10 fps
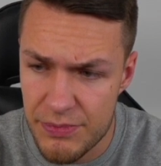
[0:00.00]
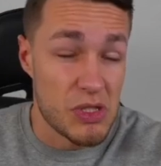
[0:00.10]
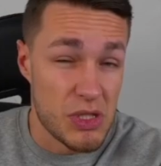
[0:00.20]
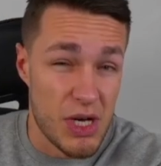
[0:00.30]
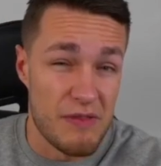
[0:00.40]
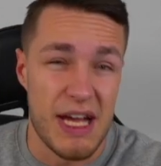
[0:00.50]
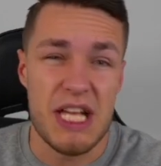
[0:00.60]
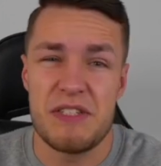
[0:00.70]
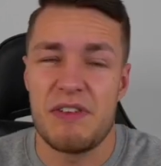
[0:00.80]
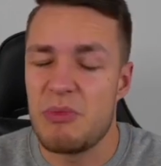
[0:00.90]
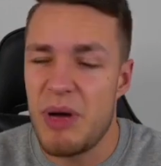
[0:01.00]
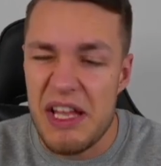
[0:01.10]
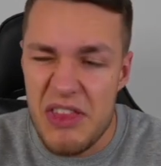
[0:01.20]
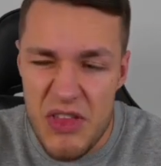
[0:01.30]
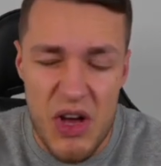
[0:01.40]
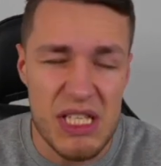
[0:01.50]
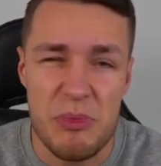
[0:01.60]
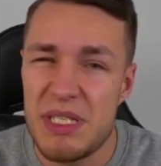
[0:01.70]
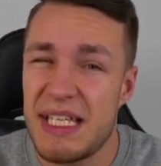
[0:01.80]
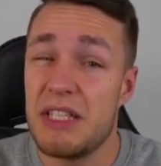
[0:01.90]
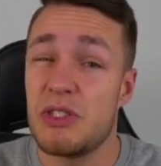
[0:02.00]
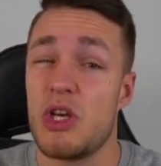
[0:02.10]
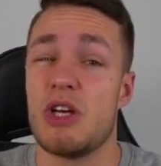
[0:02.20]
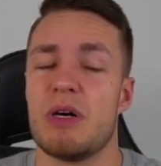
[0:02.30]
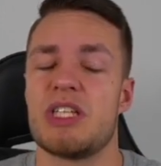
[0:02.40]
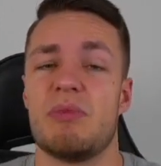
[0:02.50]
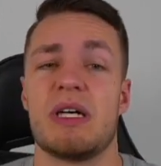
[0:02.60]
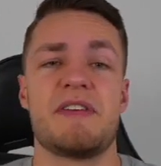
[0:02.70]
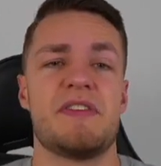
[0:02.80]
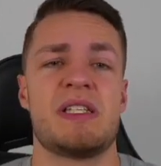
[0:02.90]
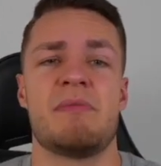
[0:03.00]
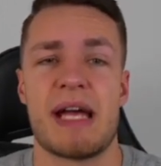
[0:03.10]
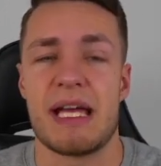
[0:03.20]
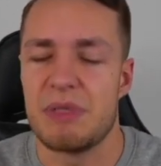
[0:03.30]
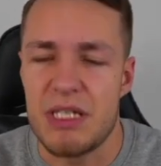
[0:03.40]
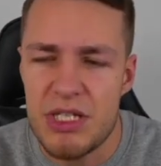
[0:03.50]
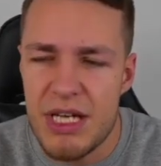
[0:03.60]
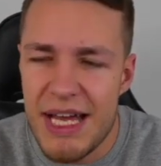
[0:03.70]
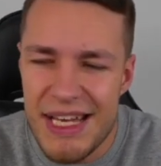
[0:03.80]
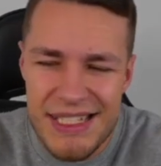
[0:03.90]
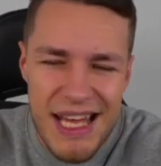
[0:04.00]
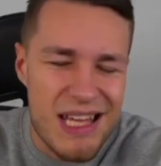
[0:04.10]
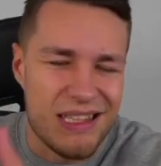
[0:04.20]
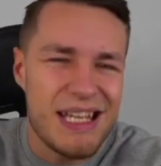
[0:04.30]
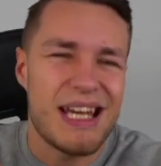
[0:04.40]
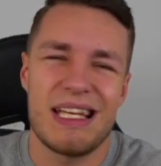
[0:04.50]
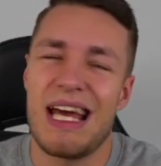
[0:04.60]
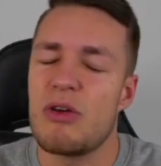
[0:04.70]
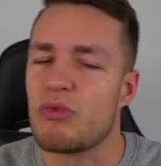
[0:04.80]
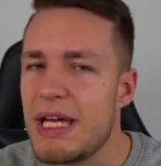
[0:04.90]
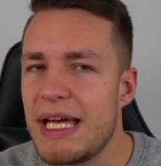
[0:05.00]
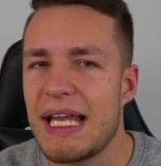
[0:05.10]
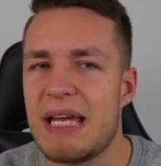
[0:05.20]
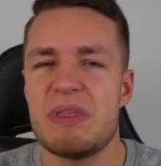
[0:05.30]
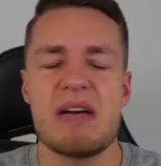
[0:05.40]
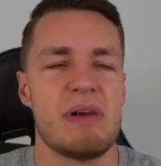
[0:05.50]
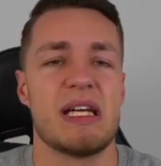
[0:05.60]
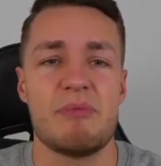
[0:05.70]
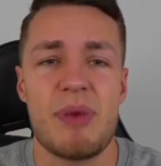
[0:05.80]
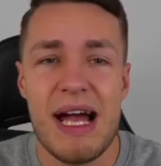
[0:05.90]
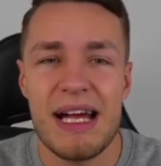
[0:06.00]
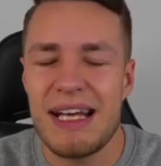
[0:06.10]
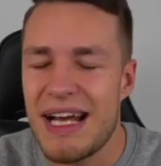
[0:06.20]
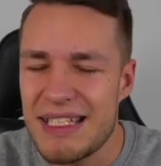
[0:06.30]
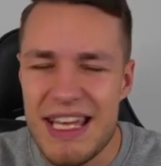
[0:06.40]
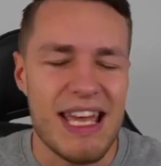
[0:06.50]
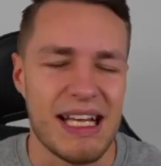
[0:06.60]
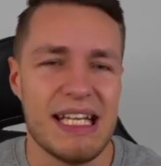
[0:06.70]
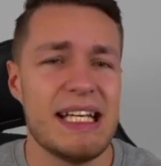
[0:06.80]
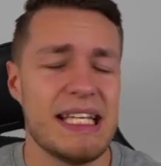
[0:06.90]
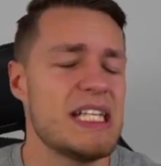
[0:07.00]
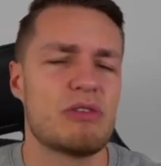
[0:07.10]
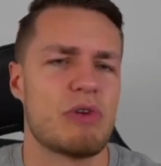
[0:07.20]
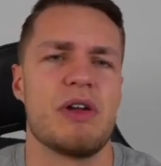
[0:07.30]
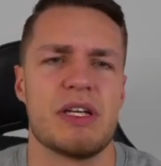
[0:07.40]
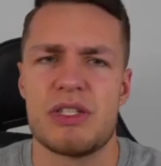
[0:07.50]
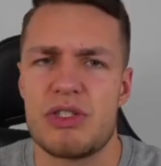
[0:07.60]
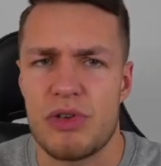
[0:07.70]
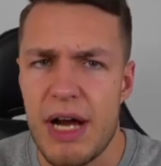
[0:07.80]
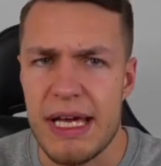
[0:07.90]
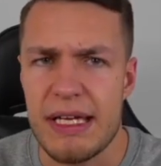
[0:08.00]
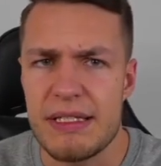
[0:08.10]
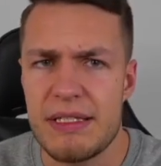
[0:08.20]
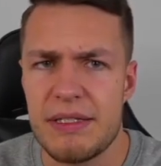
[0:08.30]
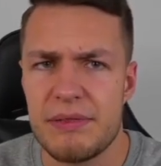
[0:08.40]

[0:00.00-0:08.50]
So if a hedge fund paid 30% too much money for some AMC shares, they can now reclaim their money back as a clearly erroneous trade.